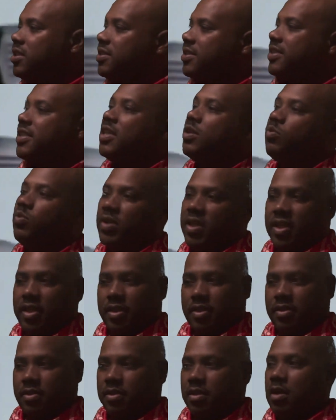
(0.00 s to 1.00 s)
C wing.
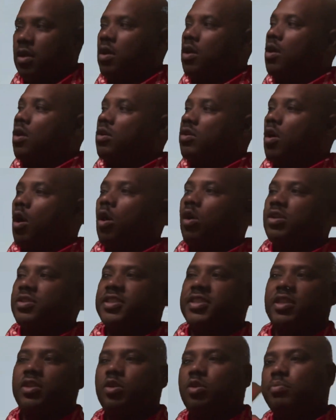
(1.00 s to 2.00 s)
All
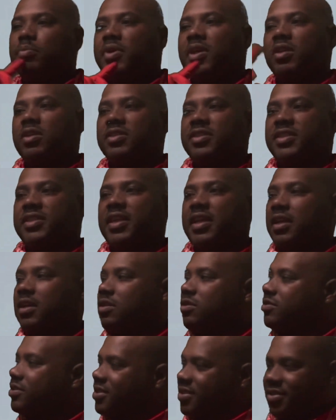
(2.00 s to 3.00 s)
single male
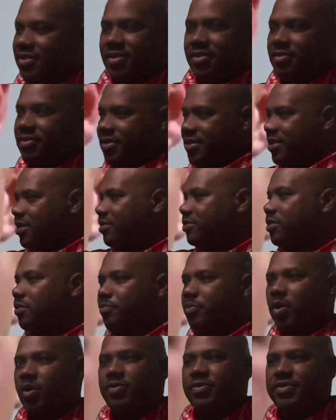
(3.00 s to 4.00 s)
cells. This is, cells on both